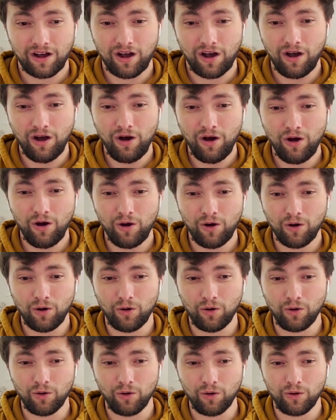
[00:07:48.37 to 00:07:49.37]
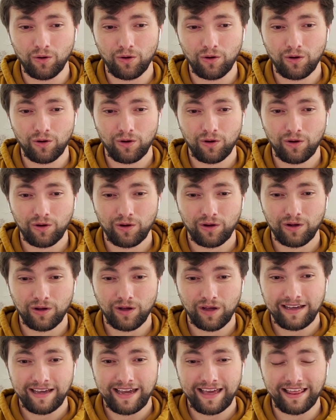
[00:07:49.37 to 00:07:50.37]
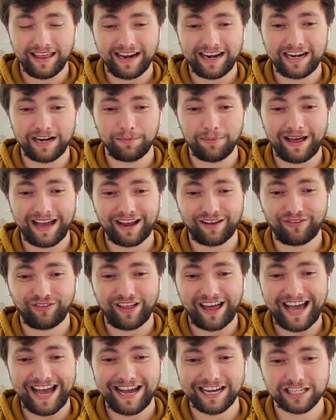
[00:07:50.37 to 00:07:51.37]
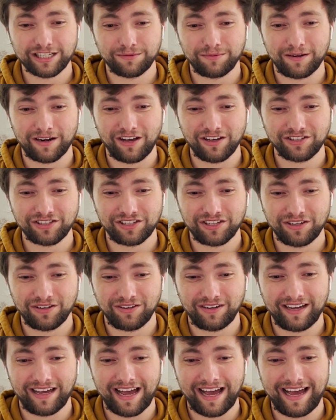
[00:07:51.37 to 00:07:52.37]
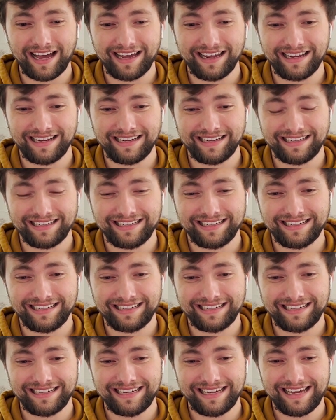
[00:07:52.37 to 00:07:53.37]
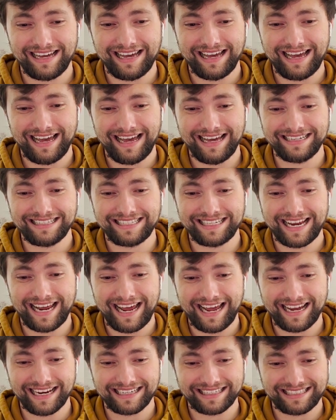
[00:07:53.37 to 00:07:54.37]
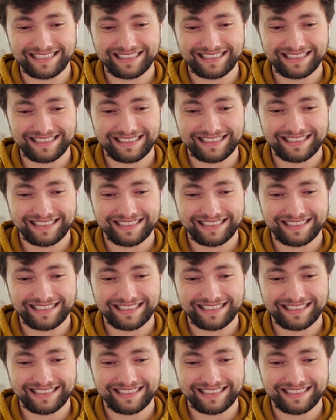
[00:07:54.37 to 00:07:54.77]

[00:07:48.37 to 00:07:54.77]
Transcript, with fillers: Oh. He landed a Black Flash, but also got attacked.